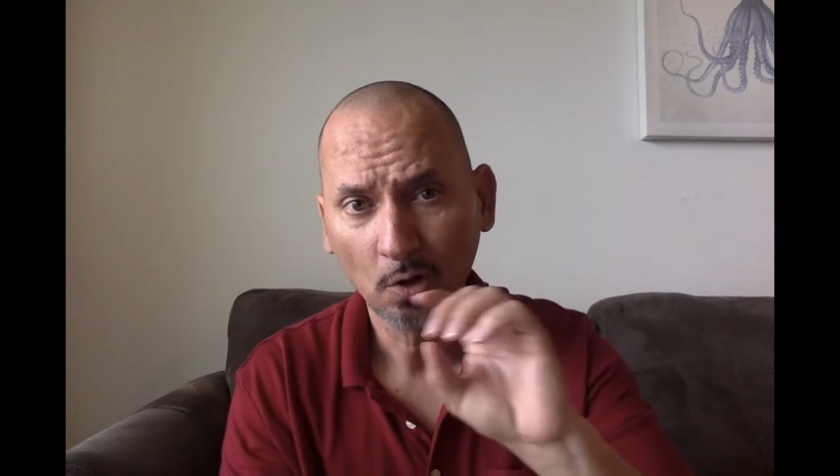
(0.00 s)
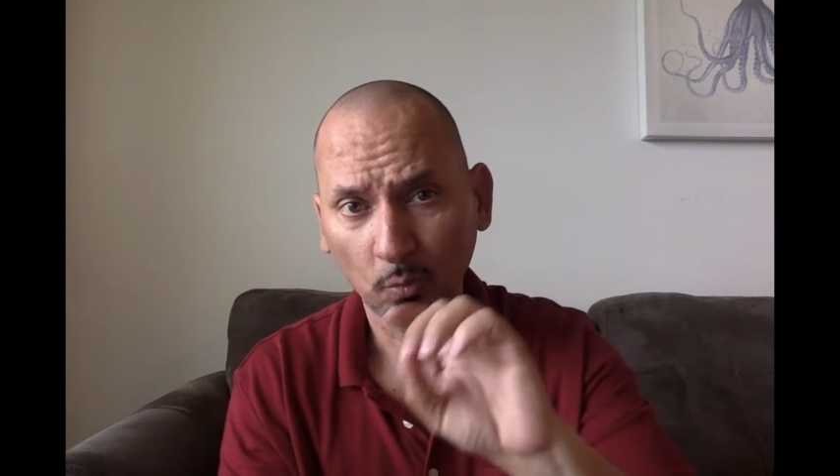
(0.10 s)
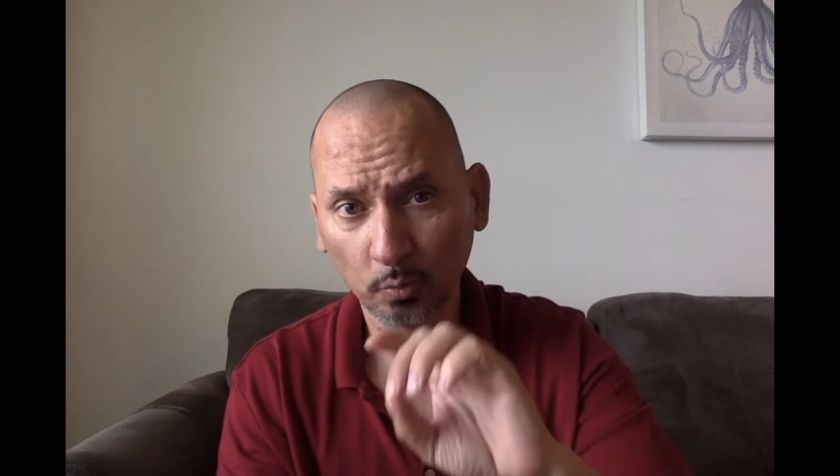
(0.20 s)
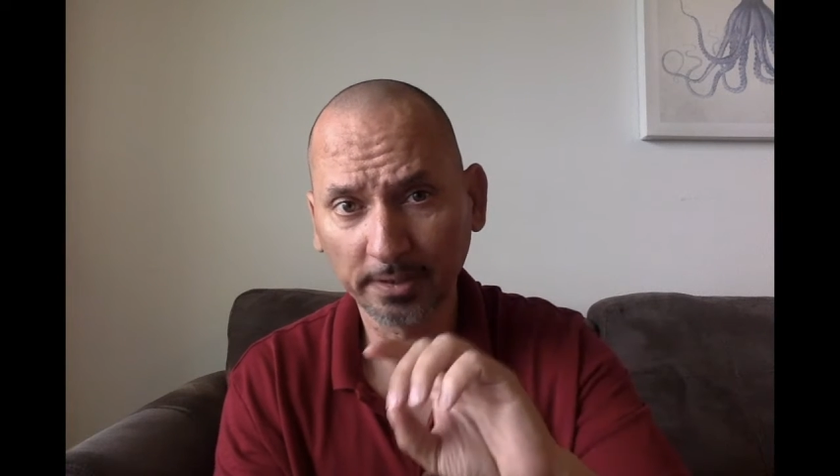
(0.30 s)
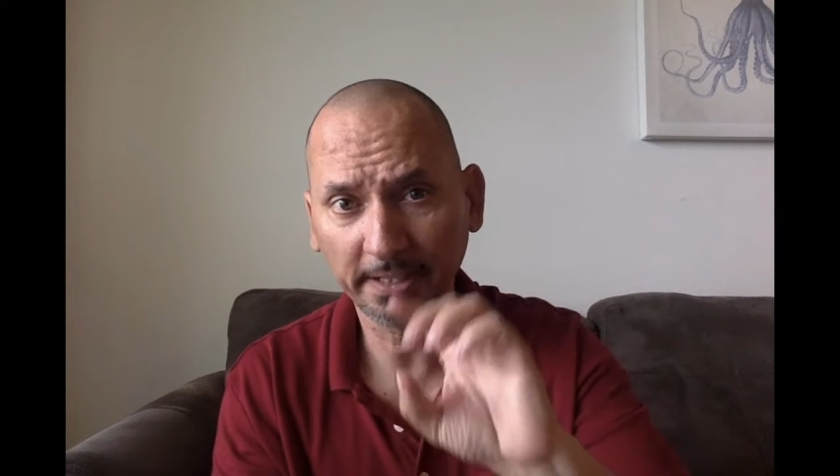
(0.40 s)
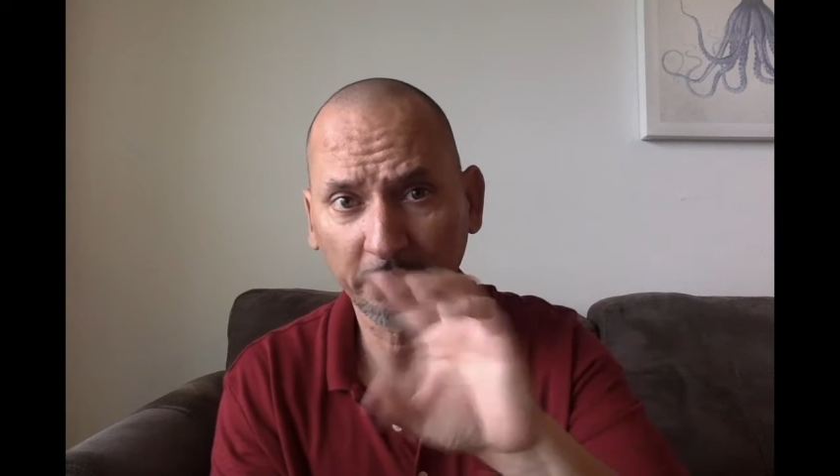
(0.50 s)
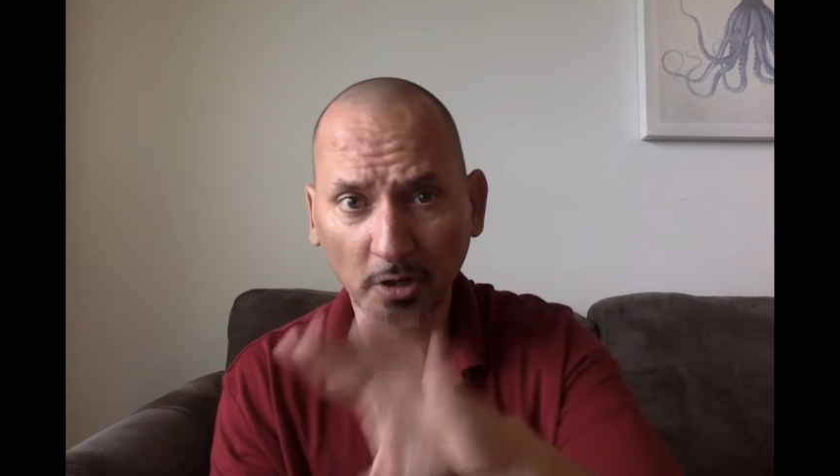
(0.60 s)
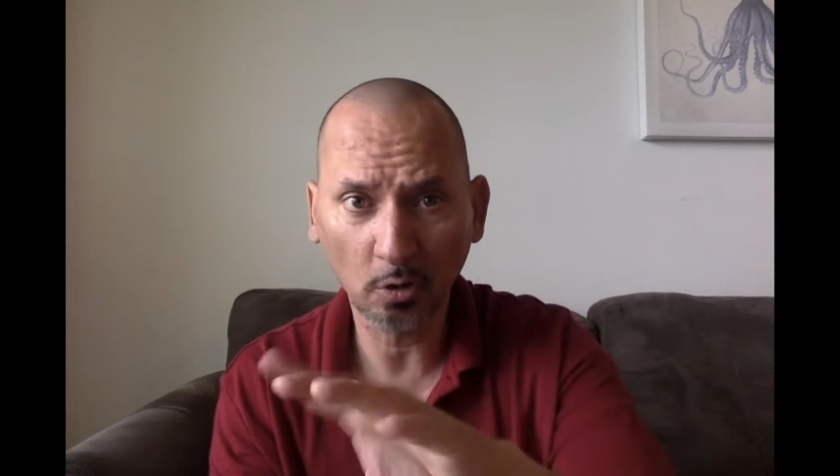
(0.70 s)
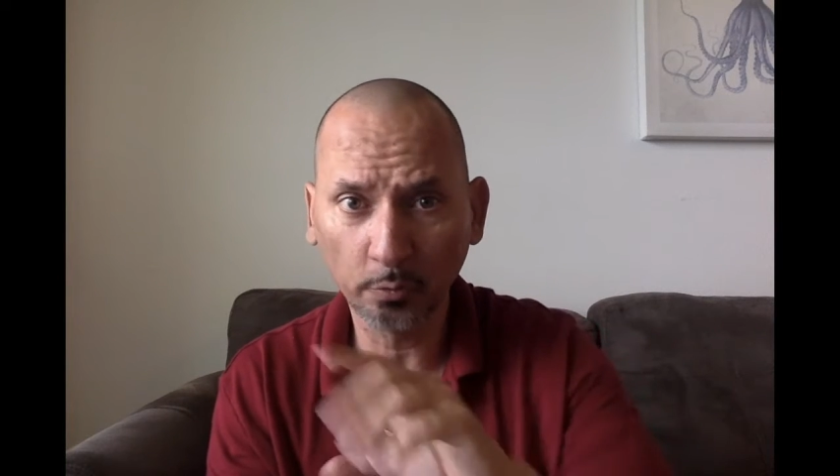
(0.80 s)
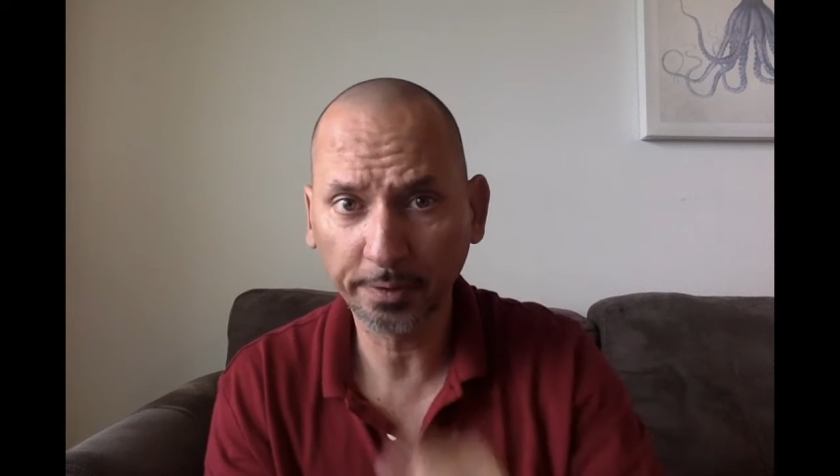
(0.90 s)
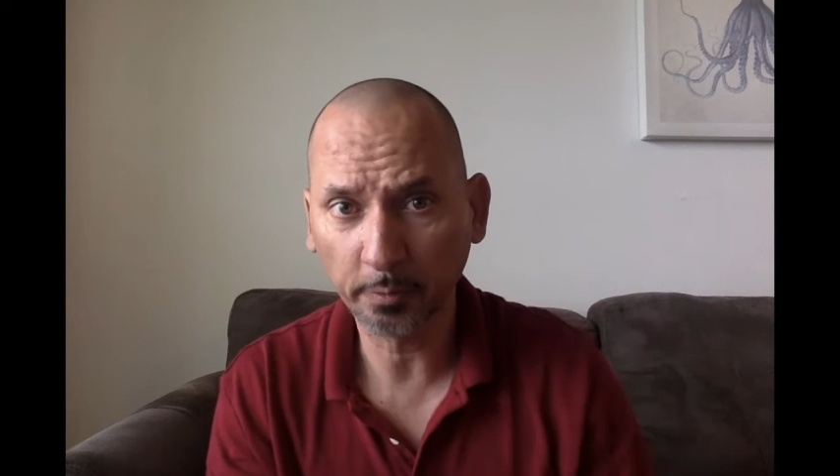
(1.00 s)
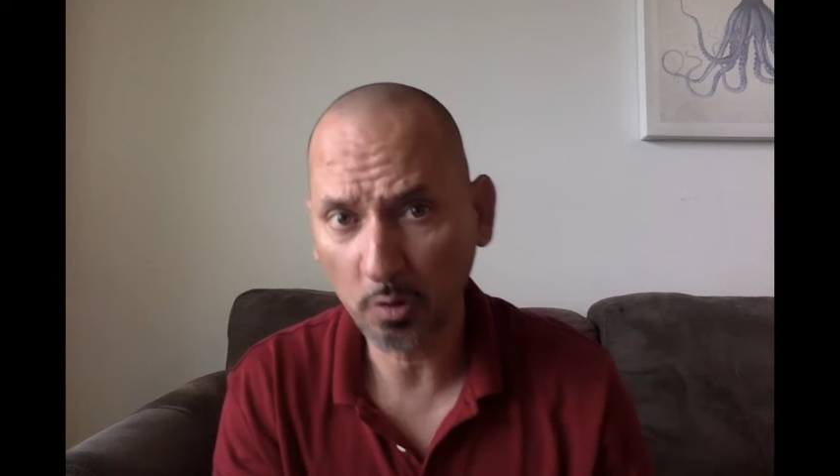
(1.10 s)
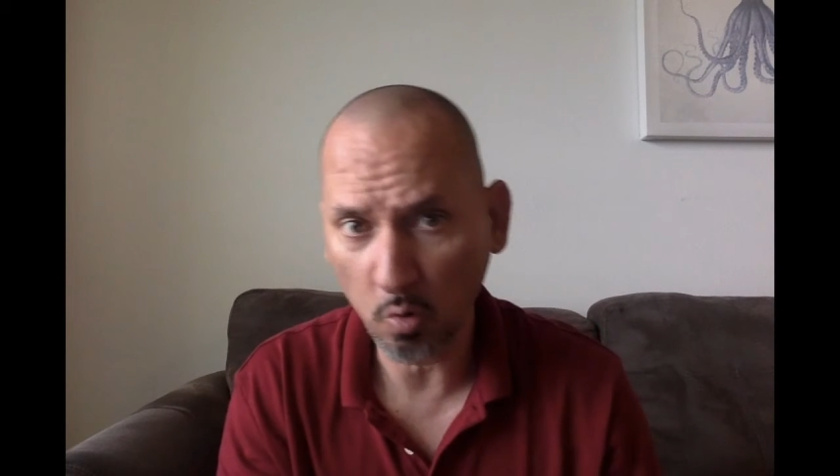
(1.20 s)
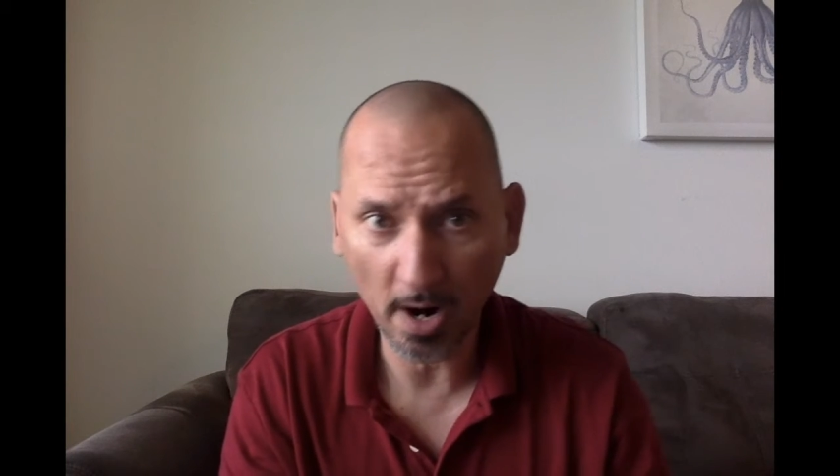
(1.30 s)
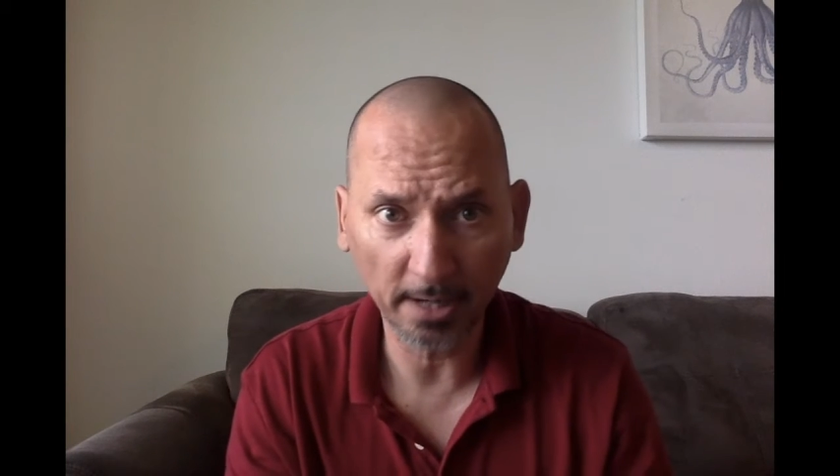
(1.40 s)
Really, they're only
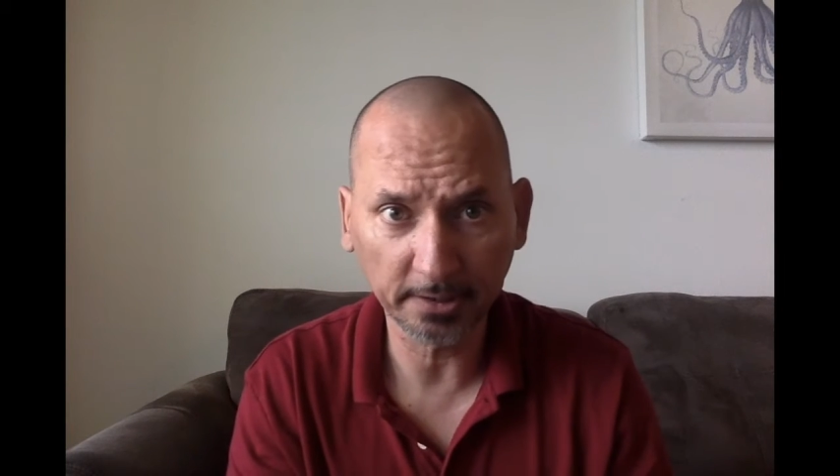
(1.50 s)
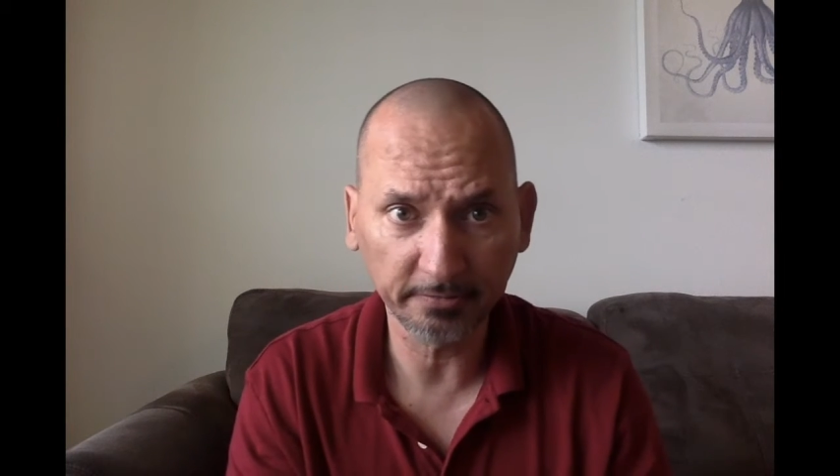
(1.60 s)
required